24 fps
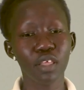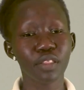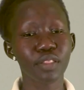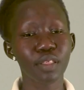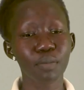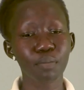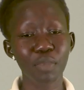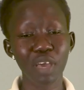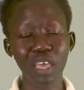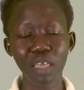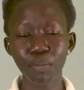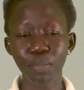the
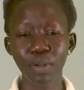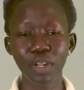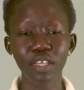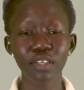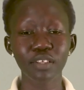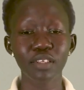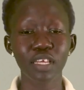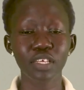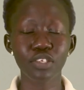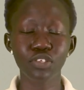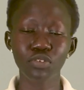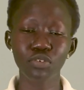My
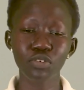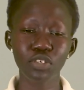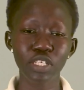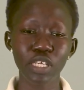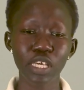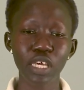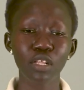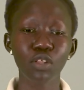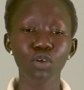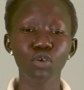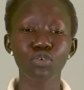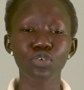Plate does not
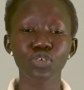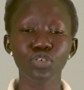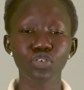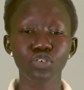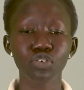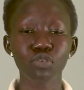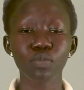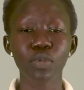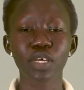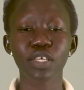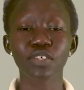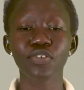tell
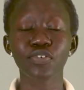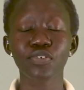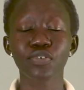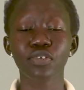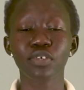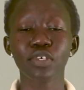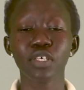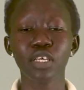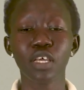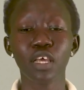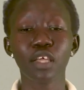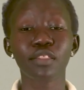consumers
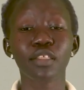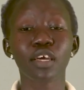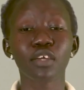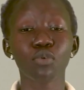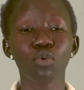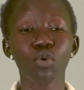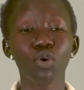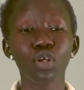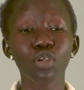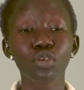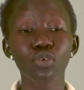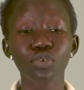that
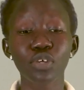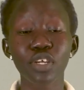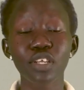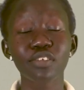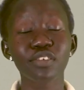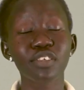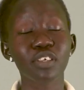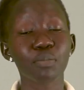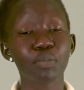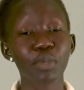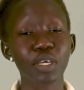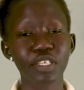whole
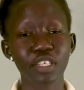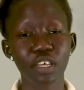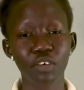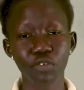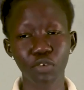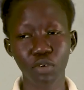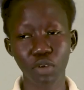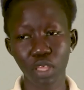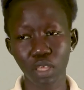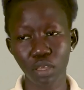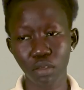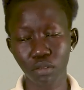grains are better
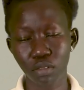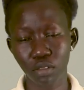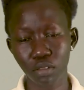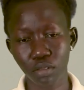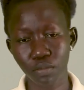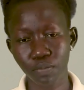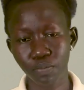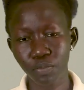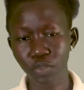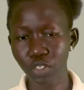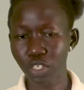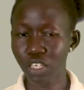for health.
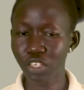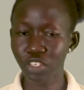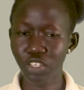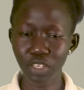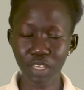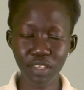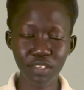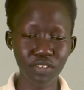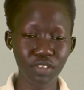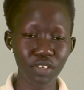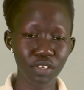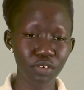It
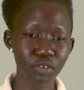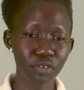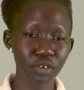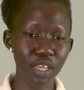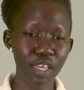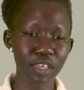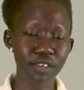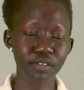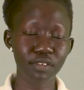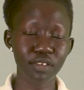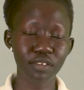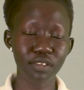just
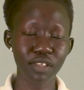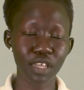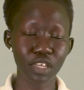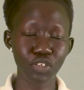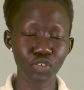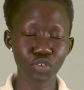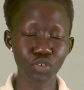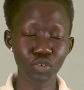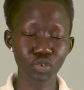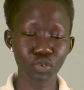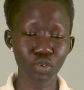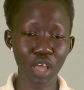generalizes that
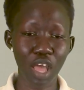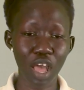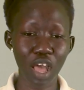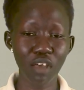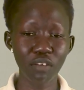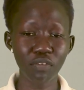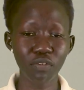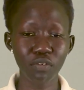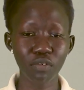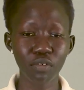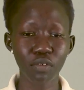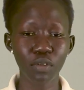you should
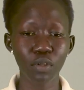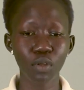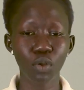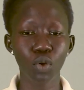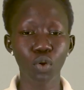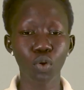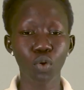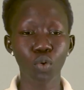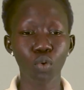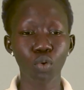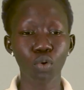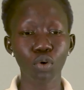have
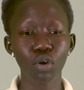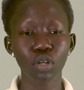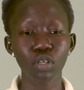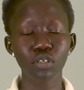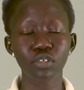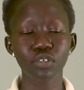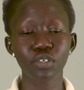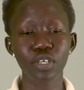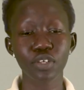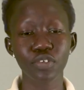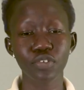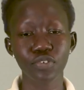whole
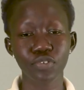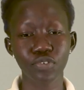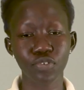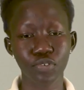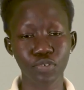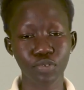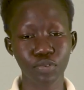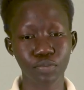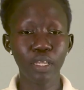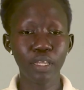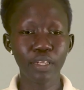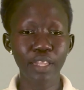
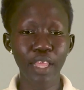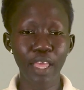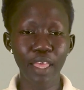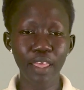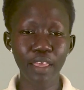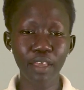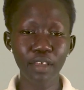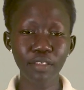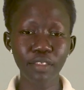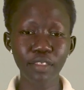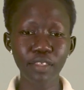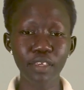grains. The
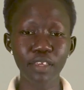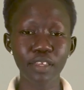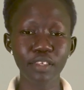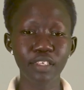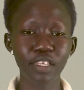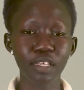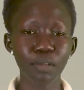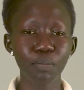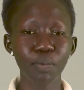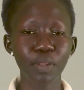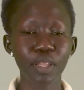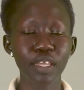healthy
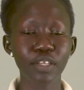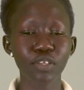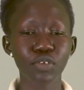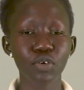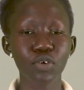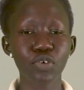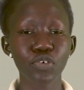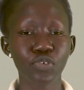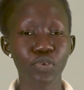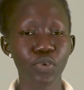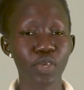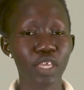eating plate
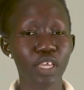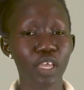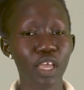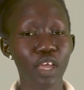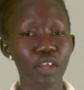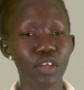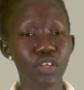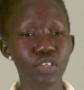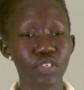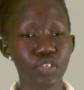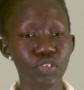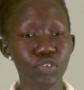also
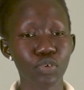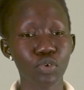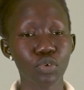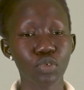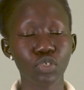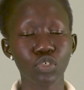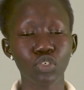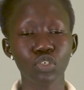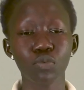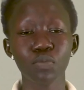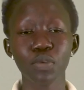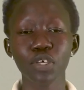encourages
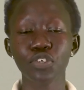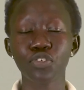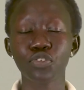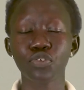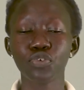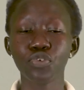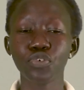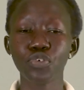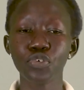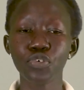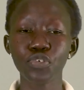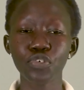consumers to
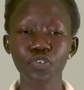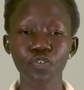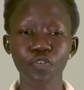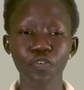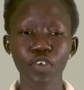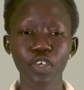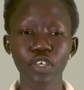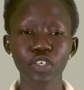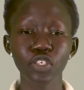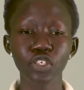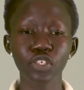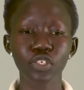choose
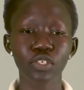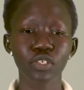fish,